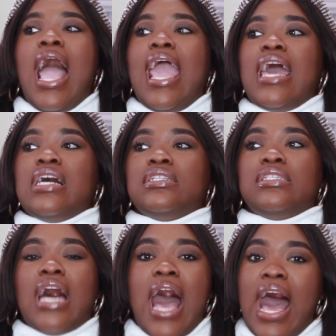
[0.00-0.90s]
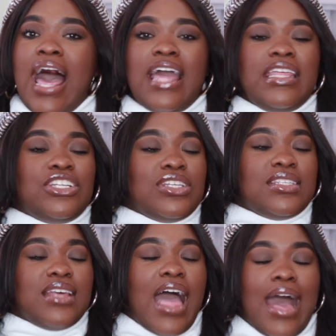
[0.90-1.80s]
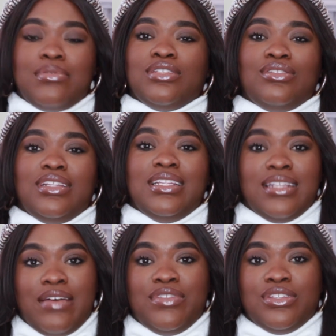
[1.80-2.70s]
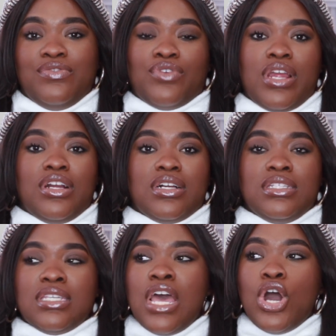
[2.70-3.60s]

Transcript: and I just absolutely love this fragrance.